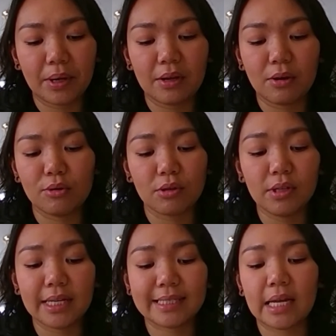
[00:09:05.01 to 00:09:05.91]
it was
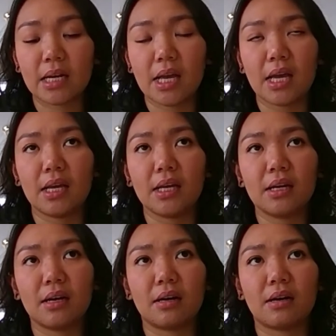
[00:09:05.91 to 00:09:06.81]
only a 10-day
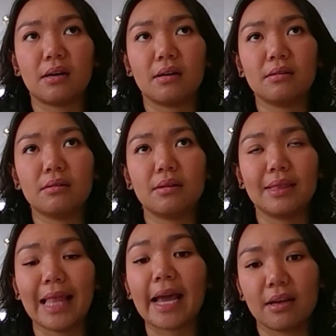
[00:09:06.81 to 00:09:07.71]

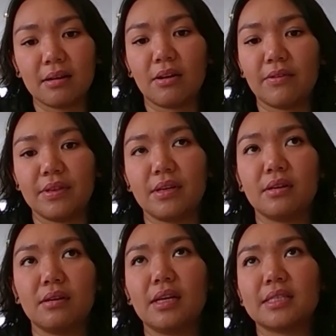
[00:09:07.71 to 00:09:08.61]
leg of
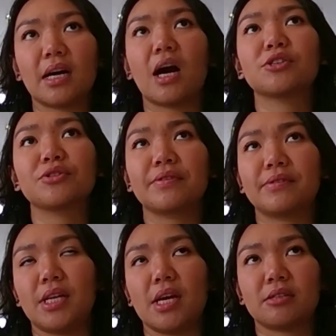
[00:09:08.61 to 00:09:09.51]
it's a
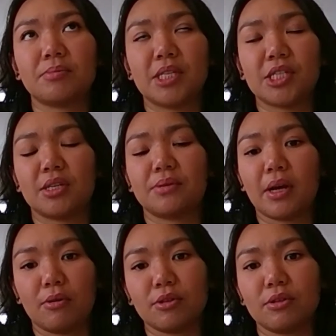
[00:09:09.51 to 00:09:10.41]
150-day expedition, but
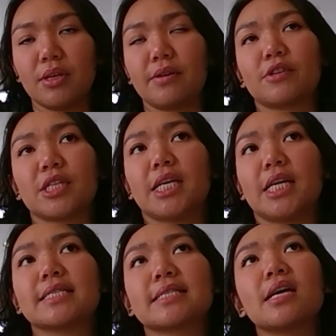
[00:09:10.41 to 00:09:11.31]
I was only there for 10
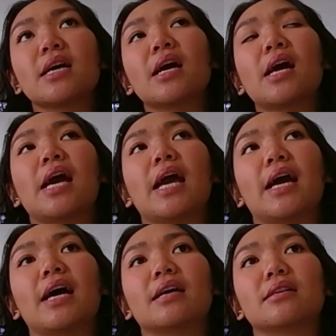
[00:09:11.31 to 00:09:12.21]
days.
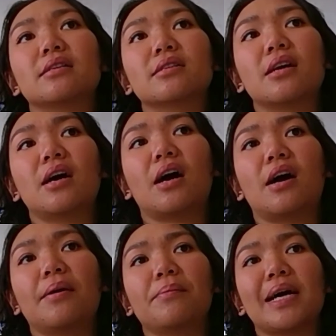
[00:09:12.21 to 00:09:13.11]
And
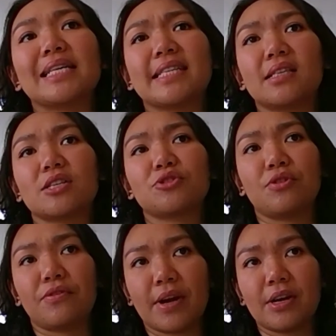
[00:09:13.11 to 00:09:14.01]
I sat next to
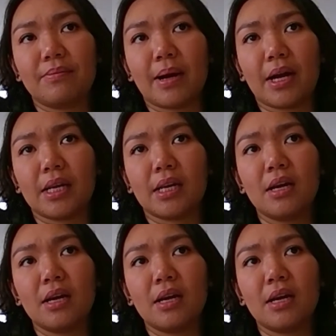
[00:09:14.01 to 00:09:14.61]
a friend of mine,